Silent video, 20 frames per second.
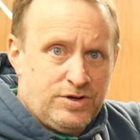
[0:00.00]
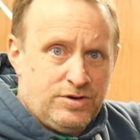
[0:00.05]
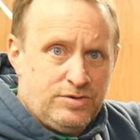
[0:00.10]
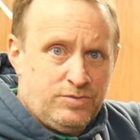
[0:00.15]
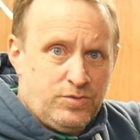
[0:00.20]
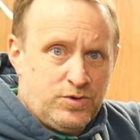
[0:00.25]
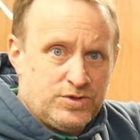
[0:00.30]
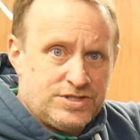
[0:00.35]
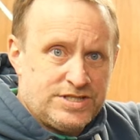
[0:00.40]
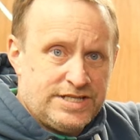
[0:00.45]

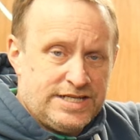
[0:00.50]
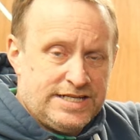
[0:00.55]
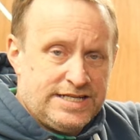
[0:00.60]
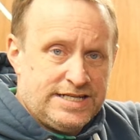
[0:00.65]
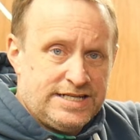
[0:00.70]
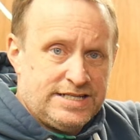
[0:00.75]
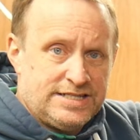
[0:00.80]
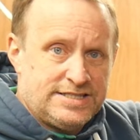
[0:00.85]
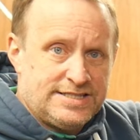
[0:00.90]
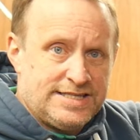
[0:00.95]
on what's
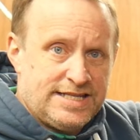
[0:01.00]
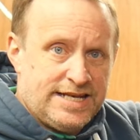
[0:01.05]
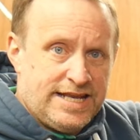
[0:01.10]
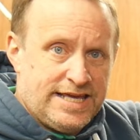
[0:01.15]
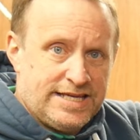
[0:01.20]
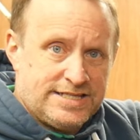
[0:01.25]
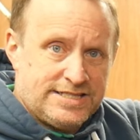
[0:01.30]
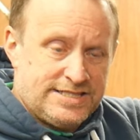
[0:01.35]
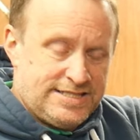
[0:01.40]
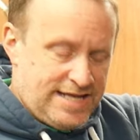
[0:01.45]
needed as the
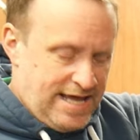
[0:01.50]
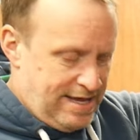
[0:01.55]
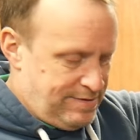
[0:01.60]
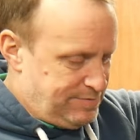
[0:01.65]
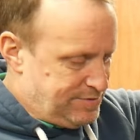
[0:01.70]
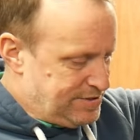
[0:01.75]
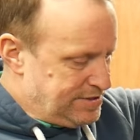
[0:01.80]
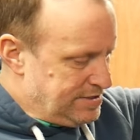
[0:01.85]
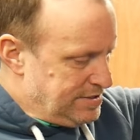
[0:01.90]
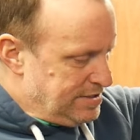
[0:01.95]
next
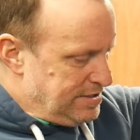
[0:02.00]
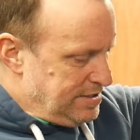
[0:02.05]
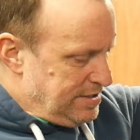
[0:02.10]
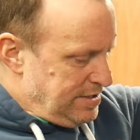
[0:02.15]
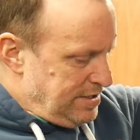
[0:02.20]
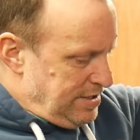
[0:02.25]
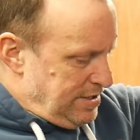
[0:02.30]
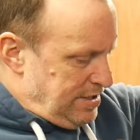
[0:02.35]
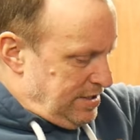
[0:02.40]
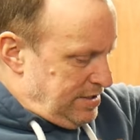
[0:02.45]
steps
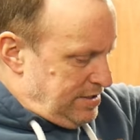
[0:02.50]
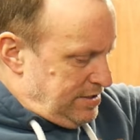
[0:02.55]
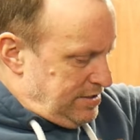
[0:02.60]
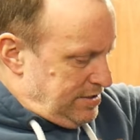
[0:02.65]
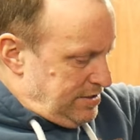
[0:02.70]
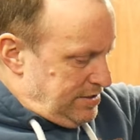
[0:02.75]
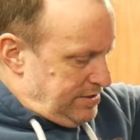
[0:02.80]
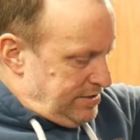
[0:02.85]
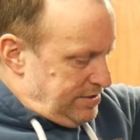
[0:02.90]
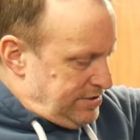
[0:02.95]

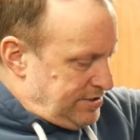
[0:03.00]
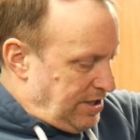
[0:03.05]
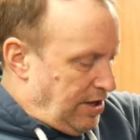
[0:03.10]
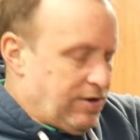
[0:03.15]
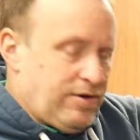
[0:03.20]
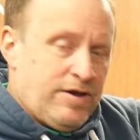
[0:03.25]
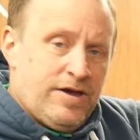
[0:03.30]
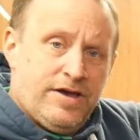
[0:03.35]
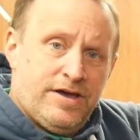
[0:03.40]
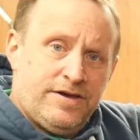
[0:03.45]
so
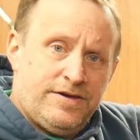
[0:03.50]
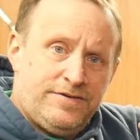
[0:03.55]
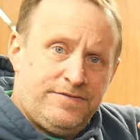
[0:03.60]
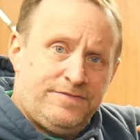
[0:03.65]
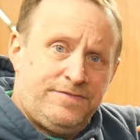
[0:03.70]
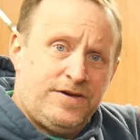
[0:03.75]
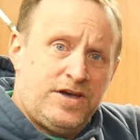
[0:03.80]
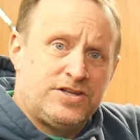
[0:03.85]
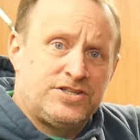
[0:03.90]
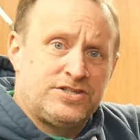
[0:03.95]

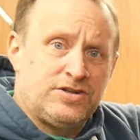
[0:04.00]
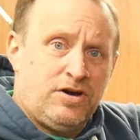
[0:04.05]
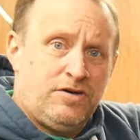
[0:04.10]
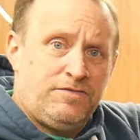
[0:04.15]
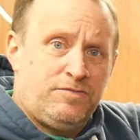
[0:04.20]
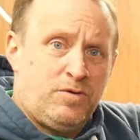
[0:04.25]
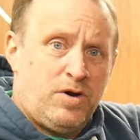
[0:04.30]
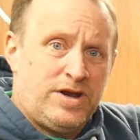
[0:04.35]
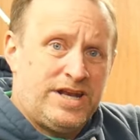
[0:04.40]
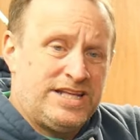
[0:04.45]
first
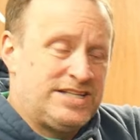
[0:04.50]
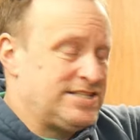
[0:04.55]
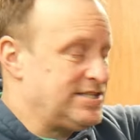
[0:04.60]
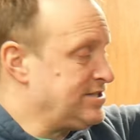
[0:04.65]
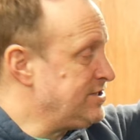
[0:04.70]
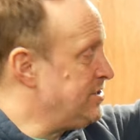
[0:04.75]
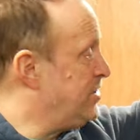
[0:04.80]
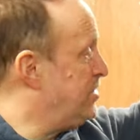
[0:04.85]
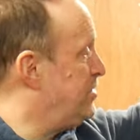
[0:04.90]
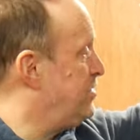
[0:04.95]
off what I need to
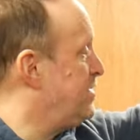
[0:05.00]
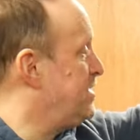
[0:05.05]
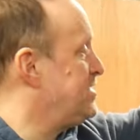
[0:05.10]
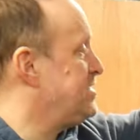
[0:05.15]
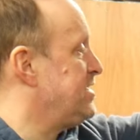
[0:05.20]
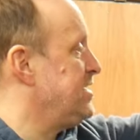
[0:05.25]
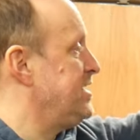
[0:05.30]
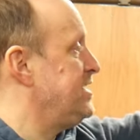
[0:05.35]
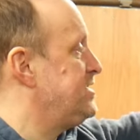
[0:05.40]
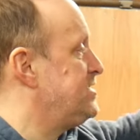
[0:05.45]
do is
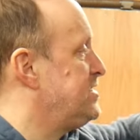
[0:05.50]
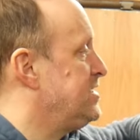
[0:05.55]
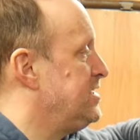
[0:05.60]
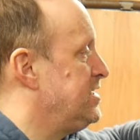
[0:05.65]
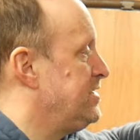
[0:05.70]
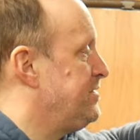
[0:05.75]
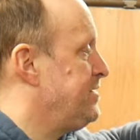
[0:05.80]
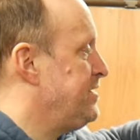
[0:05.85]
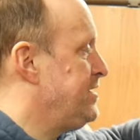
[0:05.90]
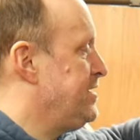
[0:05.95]
I need
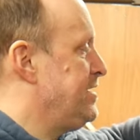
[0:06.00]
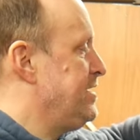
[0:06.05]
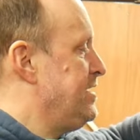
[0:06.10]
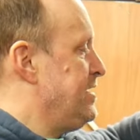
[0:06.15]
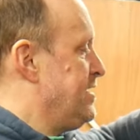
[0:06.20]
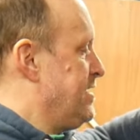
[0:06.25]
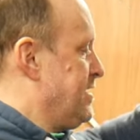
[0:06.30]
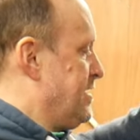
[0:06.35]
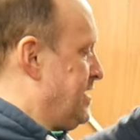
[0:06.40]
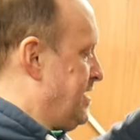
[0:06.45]
to
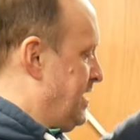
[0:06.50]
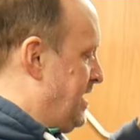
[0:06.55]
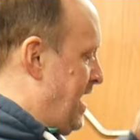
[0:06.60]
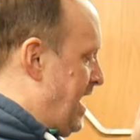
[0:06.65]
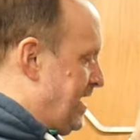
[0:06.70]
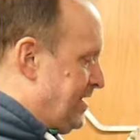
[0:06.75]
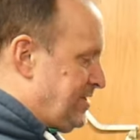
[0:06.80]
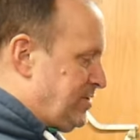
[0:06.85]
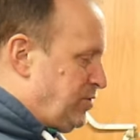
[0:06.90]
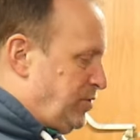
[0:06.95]

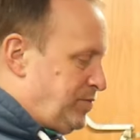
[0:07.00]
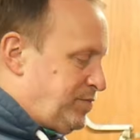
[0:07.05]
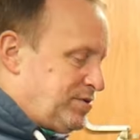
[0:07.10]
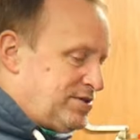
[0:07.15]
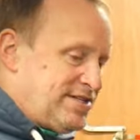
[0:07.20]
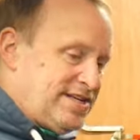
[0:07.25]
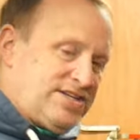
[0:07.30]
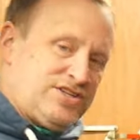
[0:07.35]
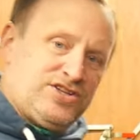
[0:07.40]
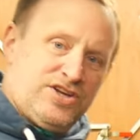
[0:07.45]
get to a
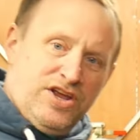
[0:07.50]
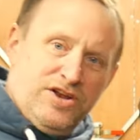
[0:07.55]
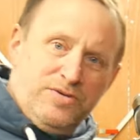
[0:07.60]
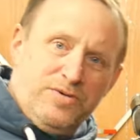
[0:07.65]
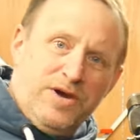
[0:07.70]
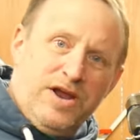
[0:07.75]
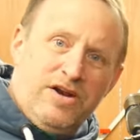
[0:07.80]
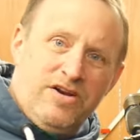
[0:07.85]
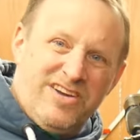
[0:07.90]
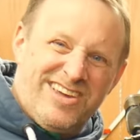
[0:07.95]
position
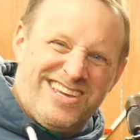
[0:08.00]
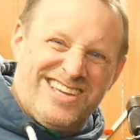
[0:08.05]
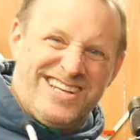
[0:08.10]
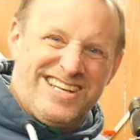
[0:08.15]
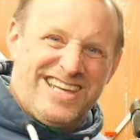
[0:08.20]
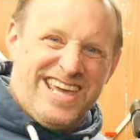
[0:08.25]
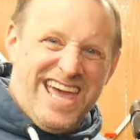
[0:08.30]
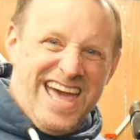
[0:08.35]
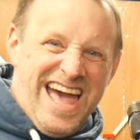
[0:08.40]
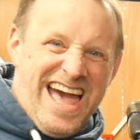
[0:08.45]
where I can
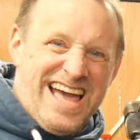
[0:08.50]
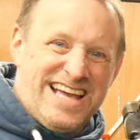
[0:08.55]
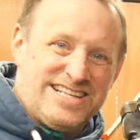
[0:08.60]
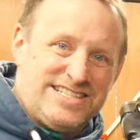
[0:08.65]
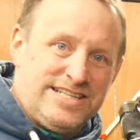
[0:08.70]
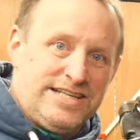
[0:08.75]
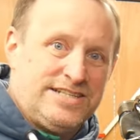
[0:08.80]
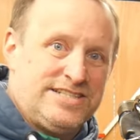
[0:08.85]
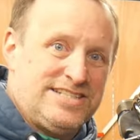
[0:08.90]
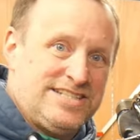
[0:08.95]
get
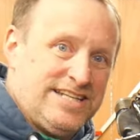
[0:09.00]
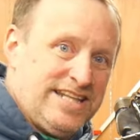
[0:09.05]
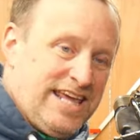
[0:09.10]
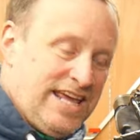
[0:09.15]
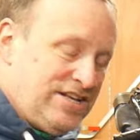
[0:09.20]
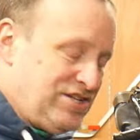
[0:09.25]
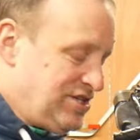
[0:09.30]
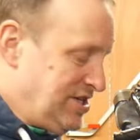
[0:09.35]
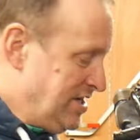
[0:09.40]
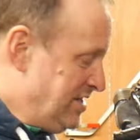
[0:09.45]
access to the
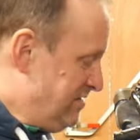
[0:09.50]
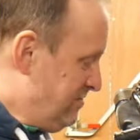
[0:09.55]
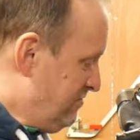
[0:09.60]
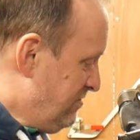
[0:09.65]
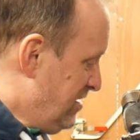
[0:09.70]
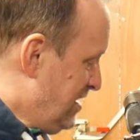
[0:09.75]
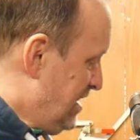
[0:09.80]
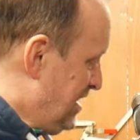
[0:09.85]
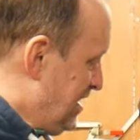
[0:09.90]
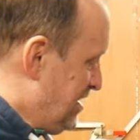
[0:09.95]
engine
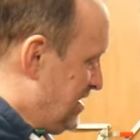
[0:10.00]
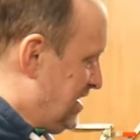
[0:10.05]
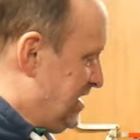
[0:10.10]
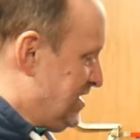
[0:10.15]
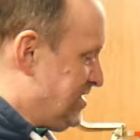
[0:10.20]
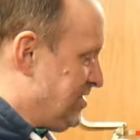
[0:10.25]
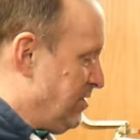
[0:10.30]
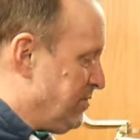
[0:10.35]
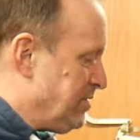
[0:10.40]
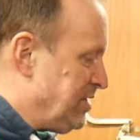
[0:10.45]
really easily
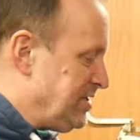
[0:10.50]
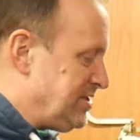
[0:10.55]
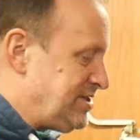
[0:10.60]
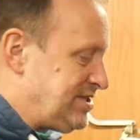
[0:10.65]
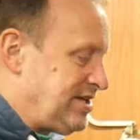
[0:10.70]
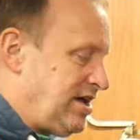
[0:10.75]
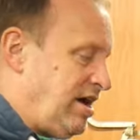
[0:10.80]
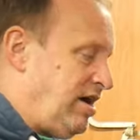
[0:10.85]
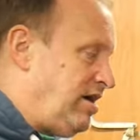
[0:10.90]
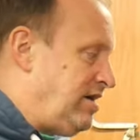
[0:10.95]
so I'm going to
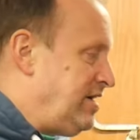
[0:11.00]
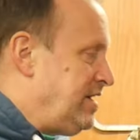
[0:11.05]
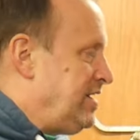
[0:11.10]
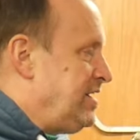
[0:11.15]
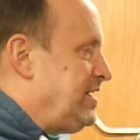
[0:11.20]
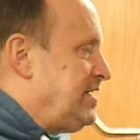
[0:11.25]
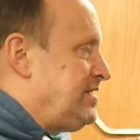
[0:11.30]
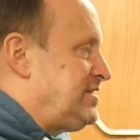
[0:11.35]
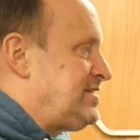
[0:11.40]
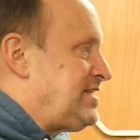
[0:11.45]
start
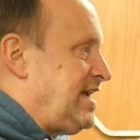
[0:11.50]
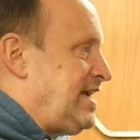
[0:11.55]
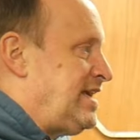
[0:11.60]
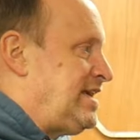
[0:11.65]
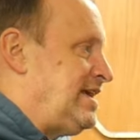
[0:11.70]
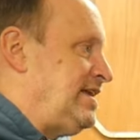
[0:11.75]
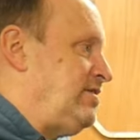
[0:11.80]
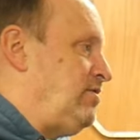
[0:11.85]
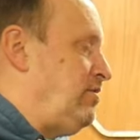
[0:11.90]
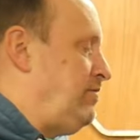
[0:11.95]

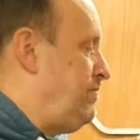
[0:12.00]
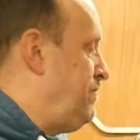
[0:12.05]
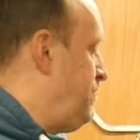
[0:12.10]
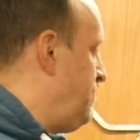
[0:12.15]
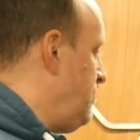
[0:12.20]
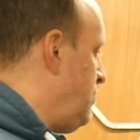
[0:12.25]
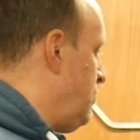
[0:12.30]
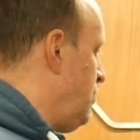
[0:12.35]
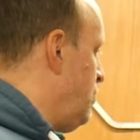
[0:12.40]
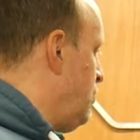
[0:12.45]
taking off
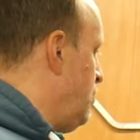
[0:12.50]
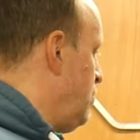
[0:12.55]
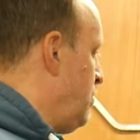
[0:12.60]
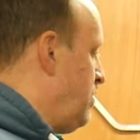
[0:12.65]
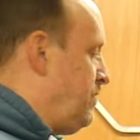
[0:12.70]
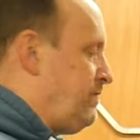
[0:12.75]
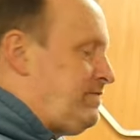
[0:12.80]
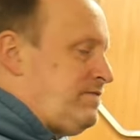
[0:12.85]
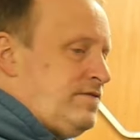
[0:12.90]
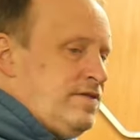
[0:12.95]
all
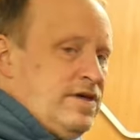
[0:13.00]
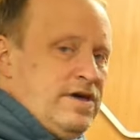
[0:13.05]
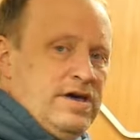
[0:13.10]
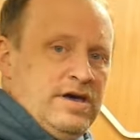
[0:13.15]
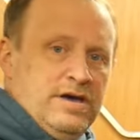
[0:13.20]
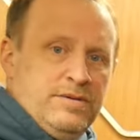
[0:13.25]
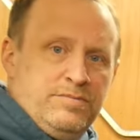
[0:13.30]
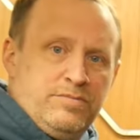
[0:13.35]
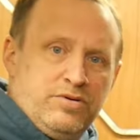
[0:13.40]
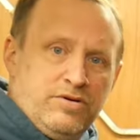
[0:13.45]
of
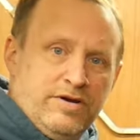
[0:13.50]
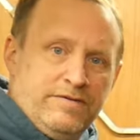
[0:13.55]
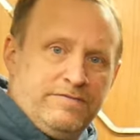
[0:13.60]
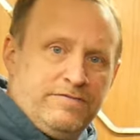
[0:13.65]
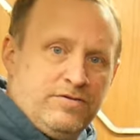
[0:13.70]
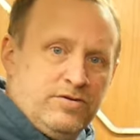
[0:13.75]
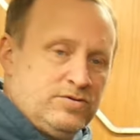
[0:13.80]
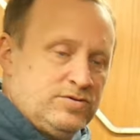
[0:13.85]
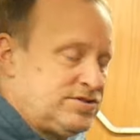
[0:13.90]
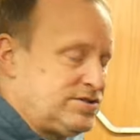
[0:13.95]
the
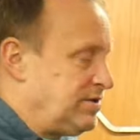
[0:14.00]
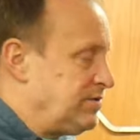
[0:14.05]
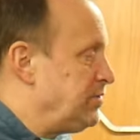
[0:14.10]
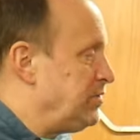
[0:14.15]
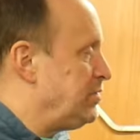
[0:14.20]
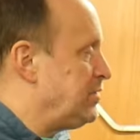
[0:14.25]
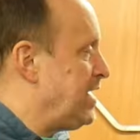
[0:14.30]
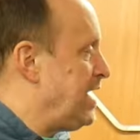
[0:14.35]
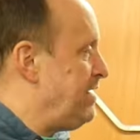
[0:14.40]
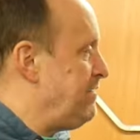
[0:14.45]
peripherals so
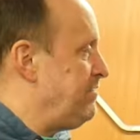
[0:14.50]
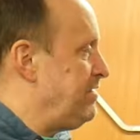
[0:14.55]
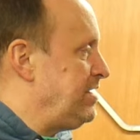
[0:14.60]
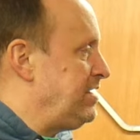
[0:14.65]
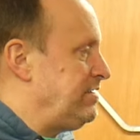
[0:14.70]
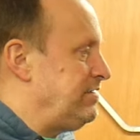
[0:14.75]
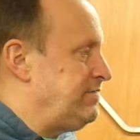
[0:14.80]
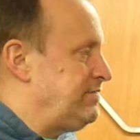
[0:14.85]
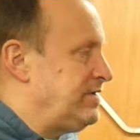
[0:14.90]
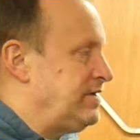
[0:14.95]
we'll get rid
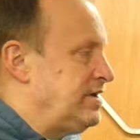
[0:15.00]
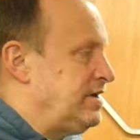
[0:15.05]
of